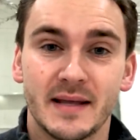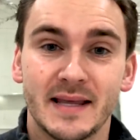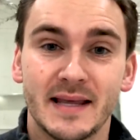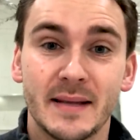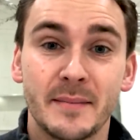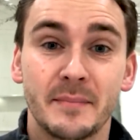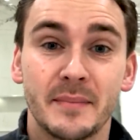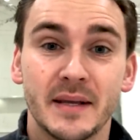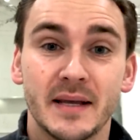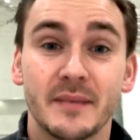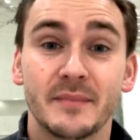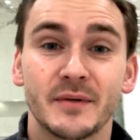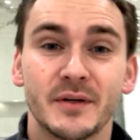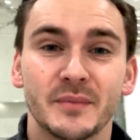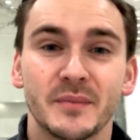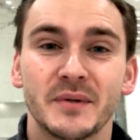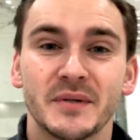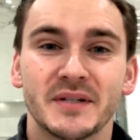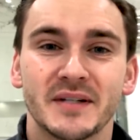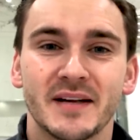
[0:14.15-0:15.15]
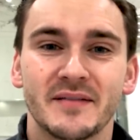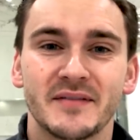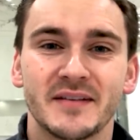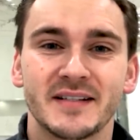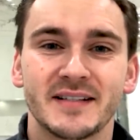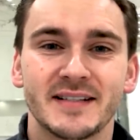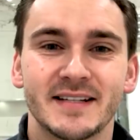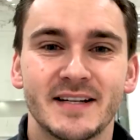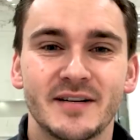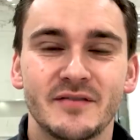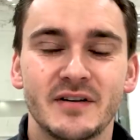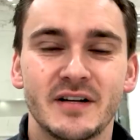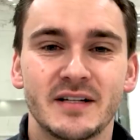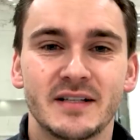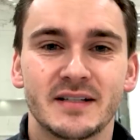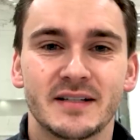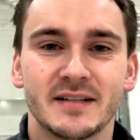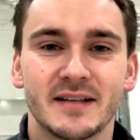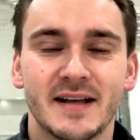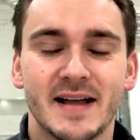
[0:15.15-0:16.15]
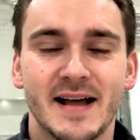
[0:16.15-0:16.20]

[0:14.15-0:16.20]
a BMW 7 Series.